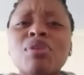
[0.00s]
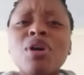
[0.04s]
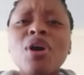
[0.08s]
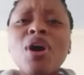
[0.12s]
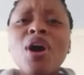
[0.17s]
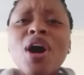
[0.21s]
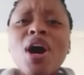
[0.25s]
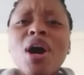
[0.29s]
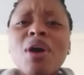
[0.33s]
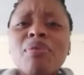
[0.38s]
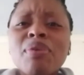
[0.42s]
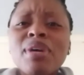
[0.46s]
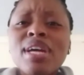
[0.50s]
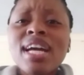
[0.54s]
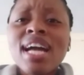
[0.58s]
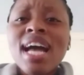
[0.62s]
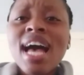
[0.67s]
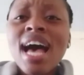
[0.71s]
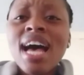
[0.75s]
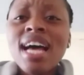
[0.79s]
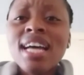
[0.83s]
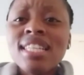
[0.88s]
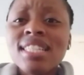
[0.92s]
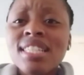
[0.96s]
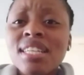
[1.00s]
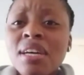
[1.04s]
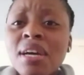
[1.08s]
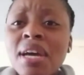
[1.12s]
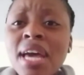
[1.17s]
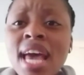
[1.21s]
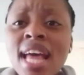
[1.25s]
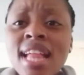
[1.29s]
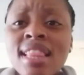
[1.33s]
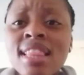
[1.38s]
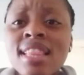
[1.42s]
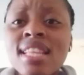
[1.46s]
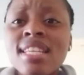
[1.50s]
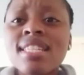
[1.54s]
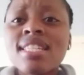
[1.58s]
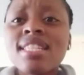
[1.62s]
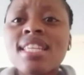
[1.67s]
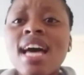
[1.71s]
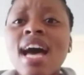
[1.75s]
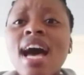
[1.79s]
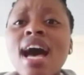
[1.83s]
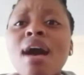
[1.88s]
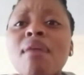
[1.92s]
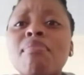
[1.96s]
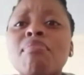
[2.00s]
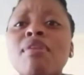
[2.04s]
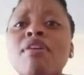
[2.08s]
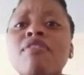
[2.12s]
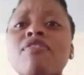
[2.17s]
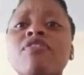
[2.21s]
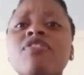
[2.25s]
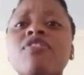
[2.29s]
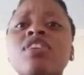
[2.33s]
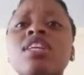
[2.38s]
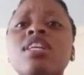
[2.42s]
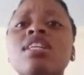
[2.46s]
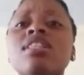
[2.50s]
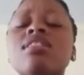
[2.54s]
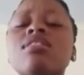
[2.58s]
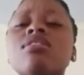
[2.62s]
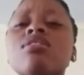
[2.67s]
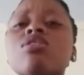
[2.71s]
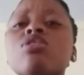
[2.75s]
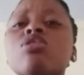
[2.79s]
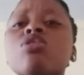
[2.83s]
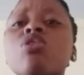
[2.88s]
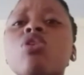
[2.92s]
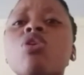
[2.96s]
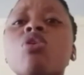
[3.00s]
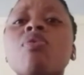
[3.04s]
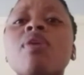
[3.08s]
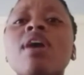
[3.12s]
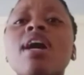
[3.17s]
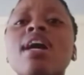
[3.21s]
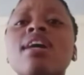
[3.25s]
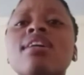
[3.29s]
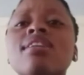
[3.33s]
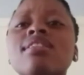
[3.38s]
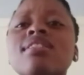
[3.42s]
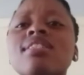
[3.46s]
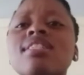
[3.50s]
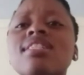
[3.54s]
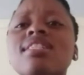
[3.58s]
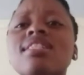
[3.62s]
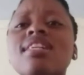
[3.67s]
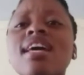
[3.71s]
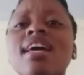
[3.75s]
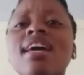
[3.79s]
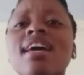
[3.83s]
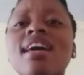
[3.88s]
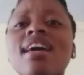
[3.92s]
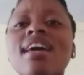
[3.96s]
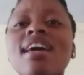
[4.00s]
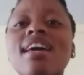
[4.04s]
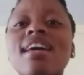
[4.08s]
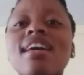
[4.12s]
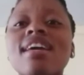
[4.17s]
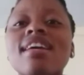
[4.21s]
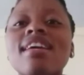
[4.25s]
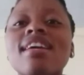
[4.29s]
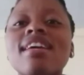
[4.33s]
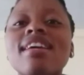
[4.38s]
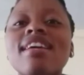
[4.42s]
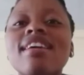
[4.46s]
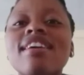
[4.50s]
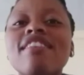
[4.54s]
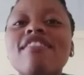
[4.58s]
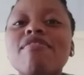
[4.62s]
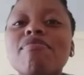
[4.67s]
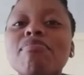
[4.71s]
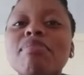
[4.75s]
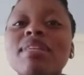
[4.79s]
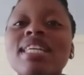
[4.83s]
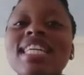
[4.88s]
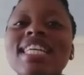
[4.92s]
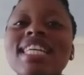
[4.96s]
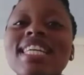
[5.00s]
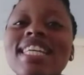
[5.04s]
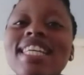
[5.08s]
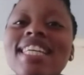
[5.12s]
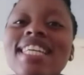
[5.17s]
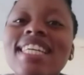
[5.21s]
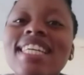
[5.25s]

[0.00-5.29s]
going under and this time I feel there's no one to save me.